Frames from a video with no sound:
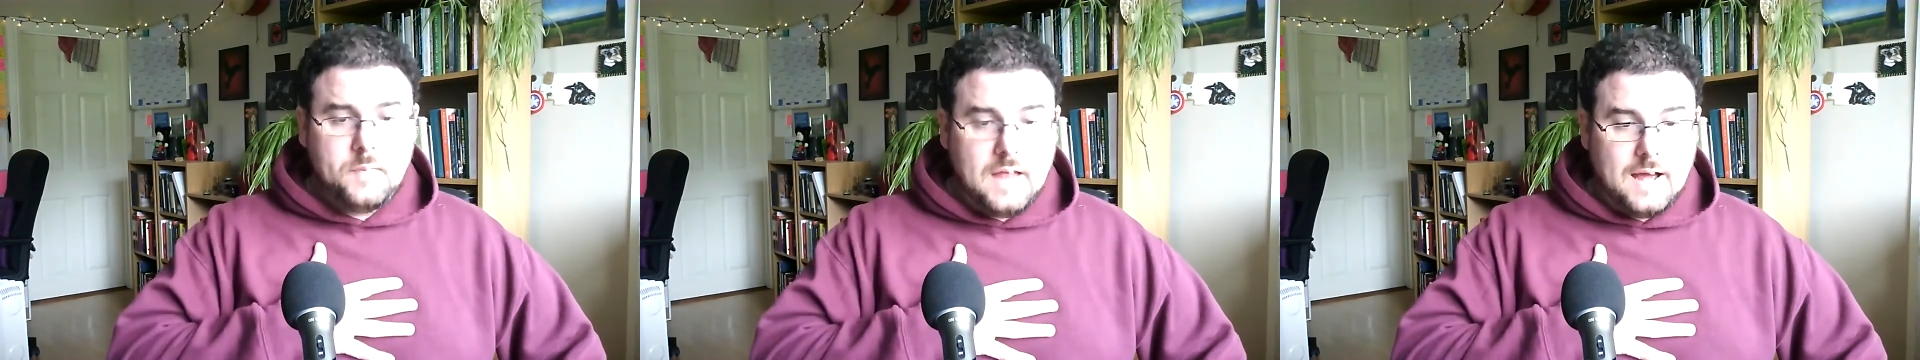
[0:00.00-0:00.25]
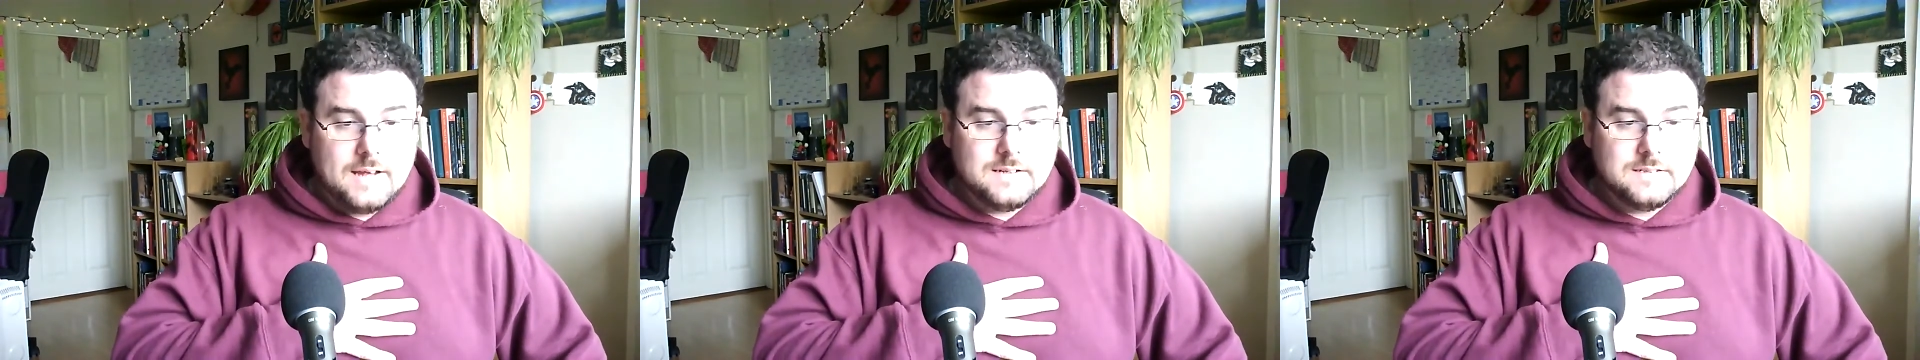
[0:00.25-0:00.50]

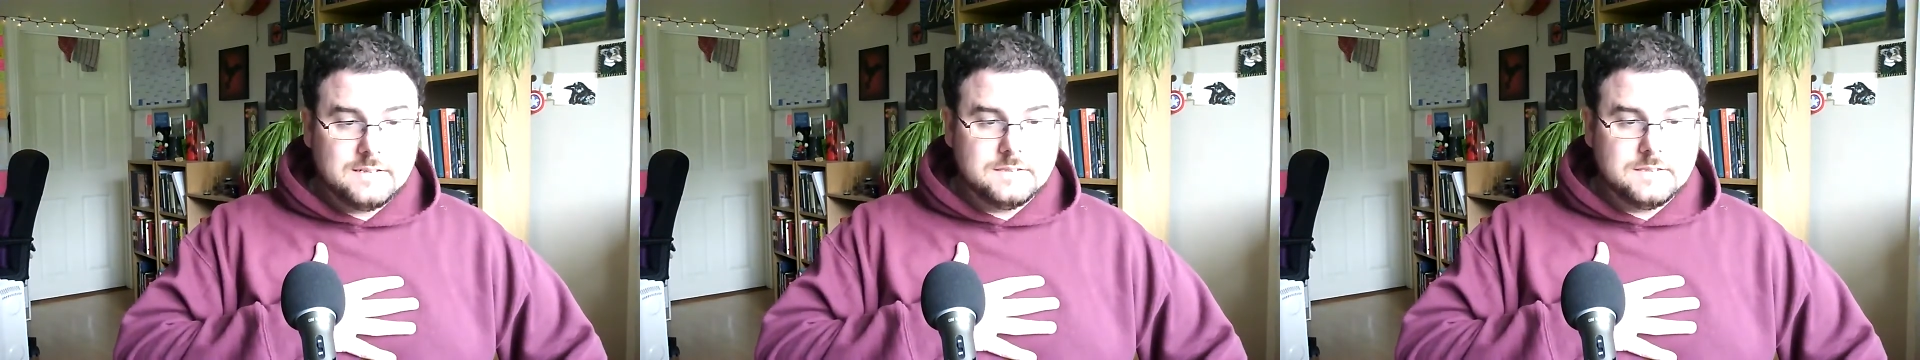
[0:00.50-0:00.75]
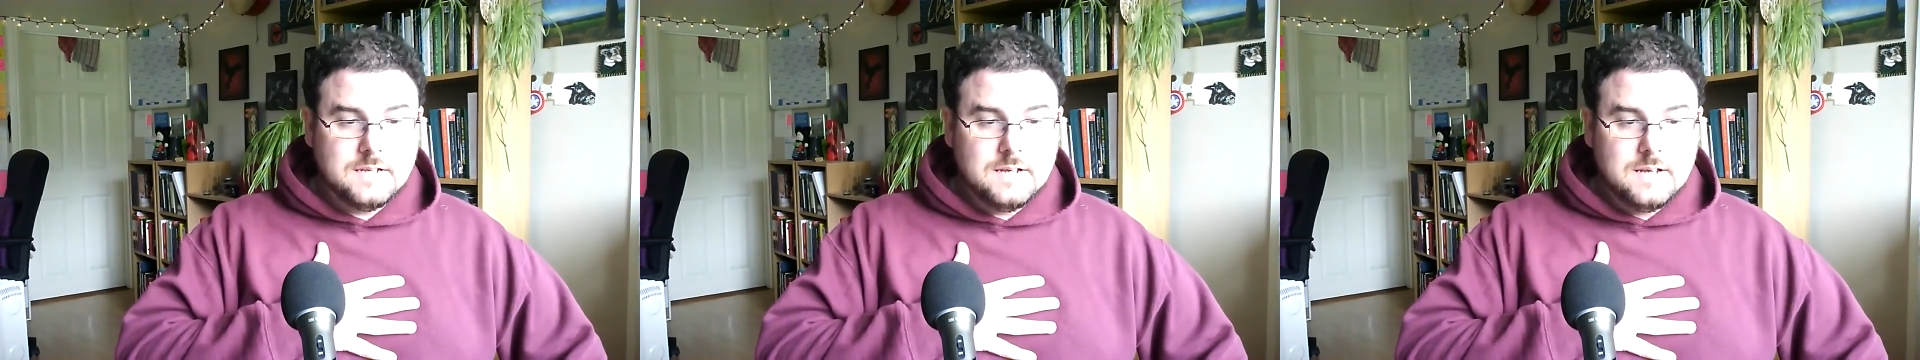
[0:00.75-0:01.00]

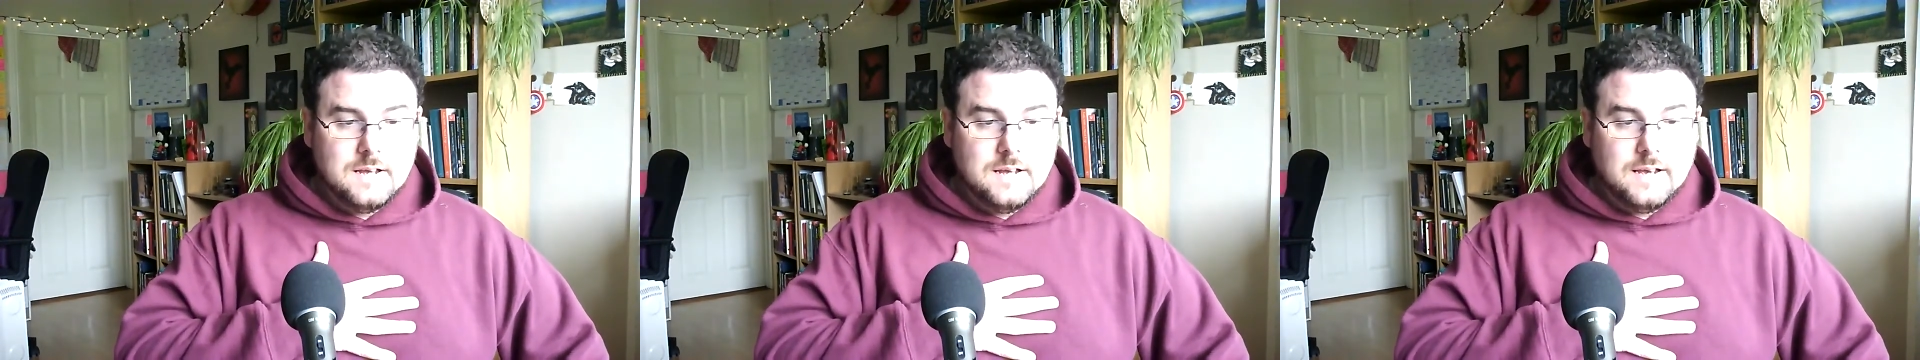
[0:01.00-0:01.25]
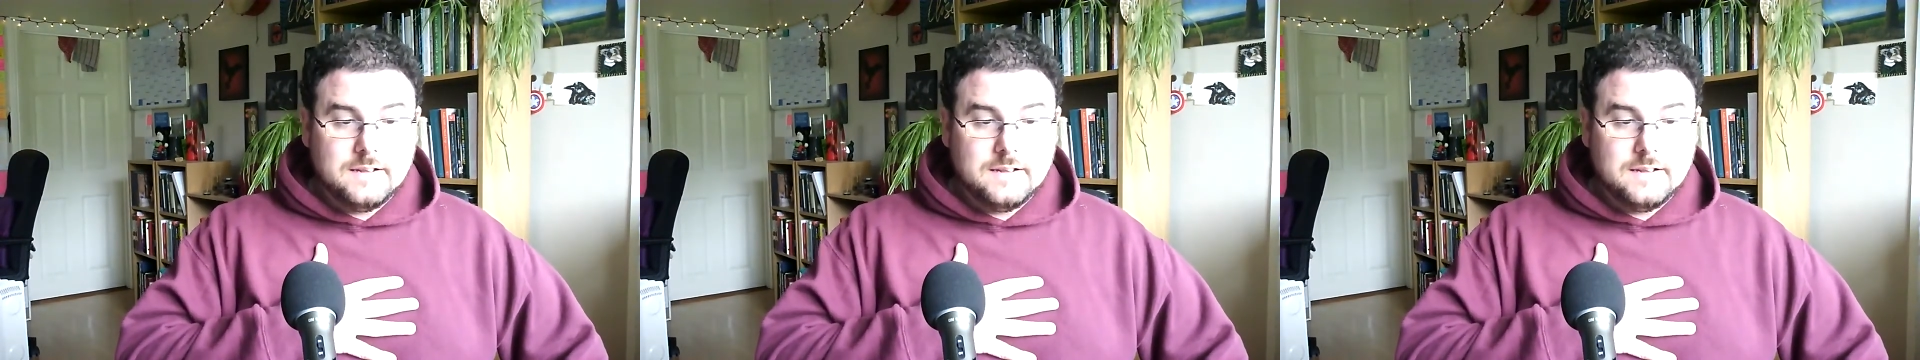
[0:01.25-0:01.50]
And
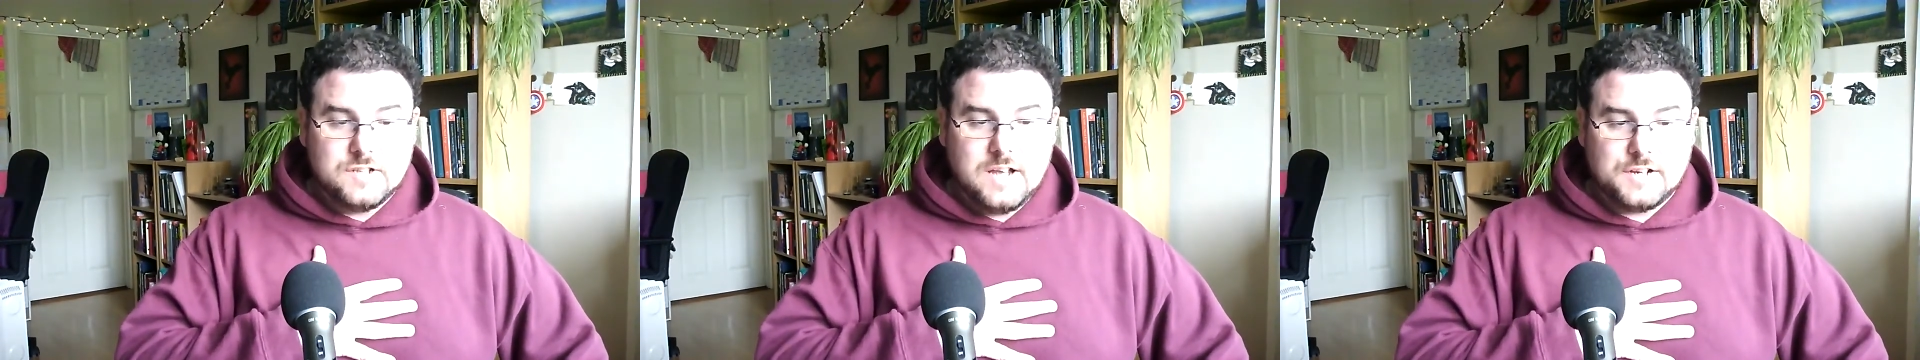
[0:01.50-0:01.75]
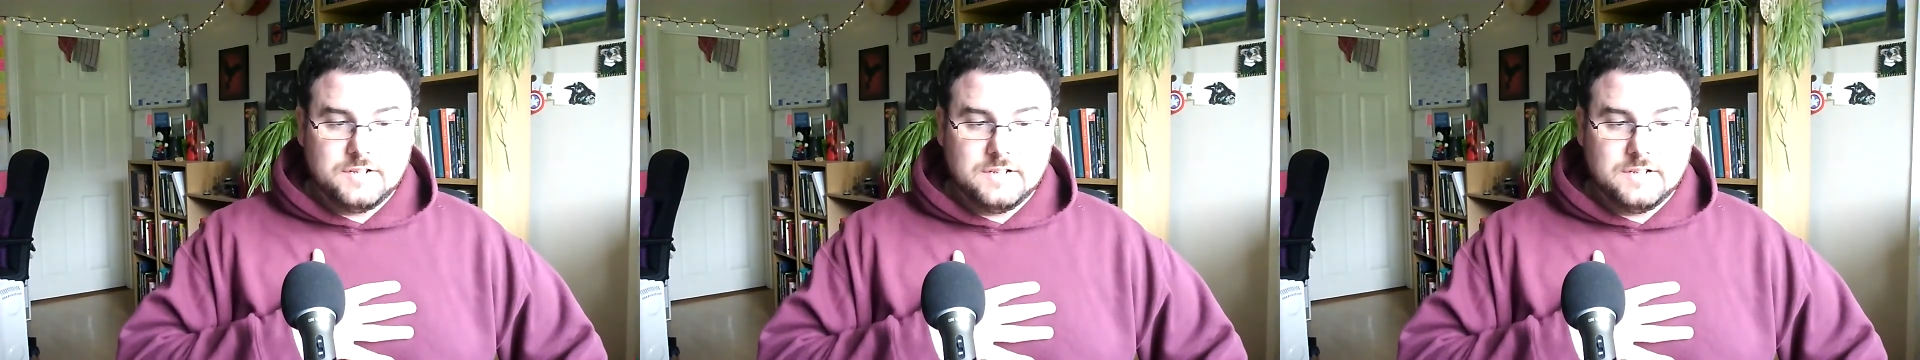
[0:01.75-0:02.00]
in this
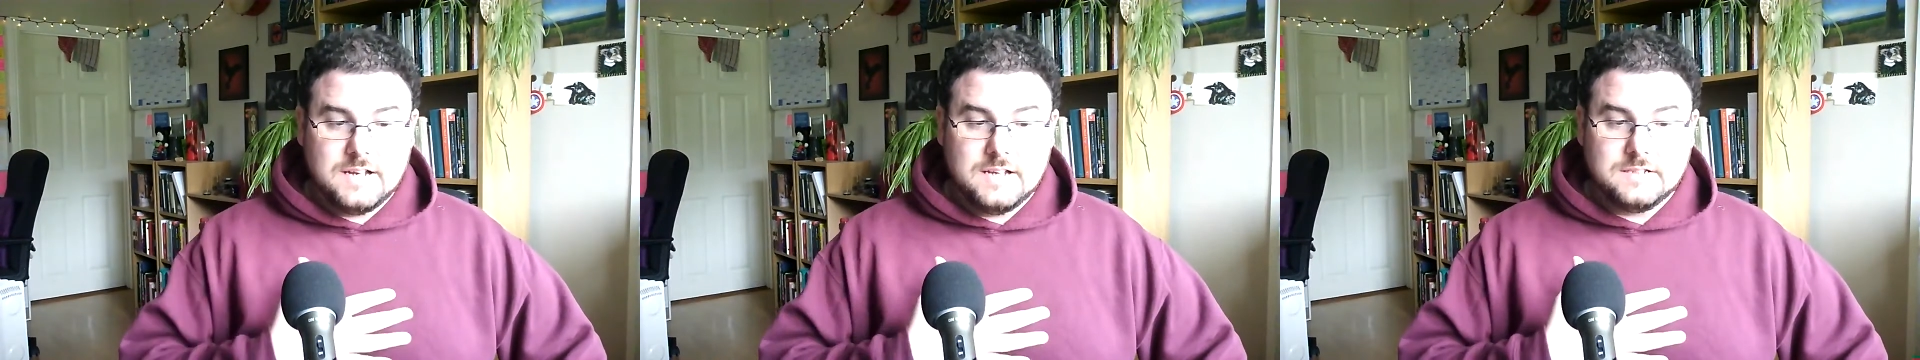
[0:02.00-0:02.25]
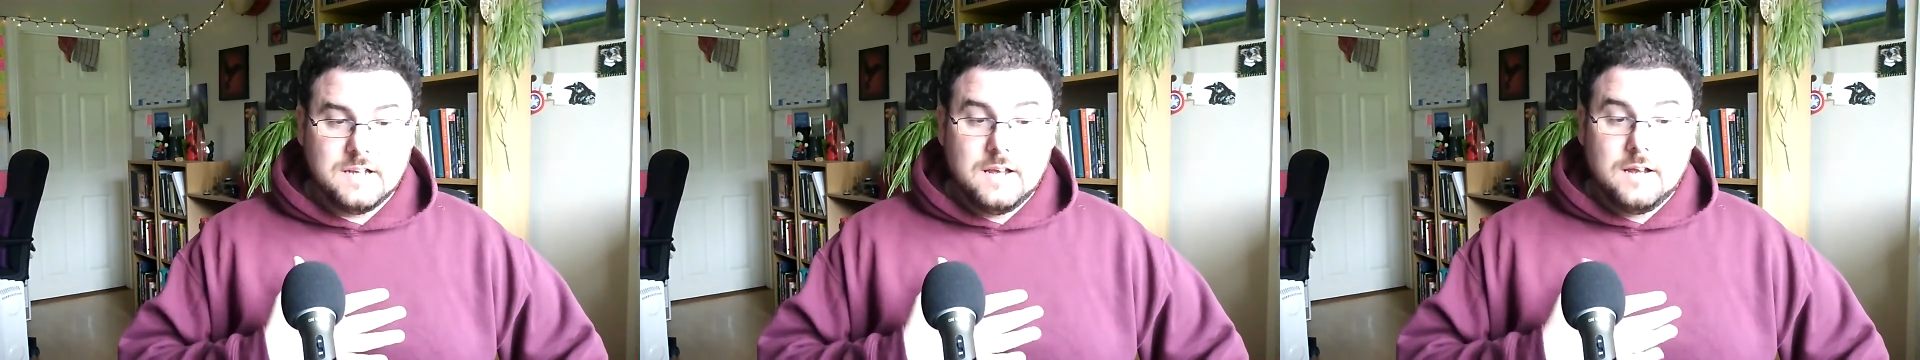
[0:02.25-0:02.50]
section it says,